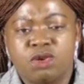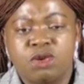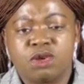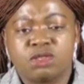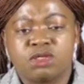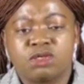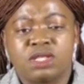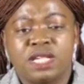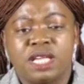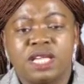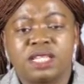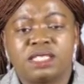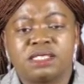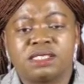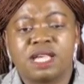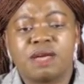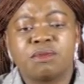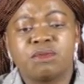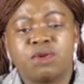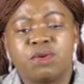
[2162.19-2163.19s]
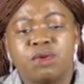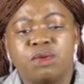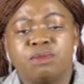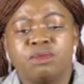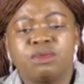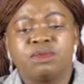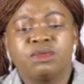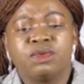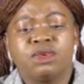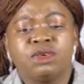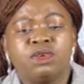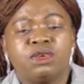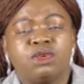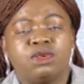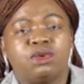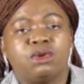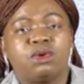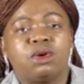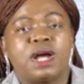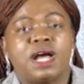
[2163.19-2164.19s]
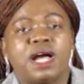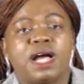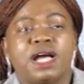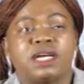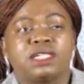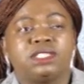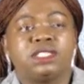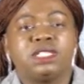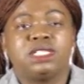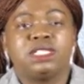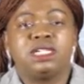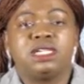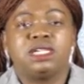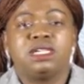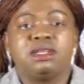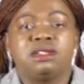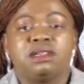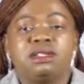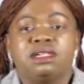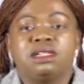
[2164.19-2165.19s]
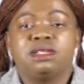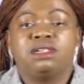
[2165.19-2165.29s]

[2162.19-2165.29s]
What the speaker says: go to the exam room, you are actually,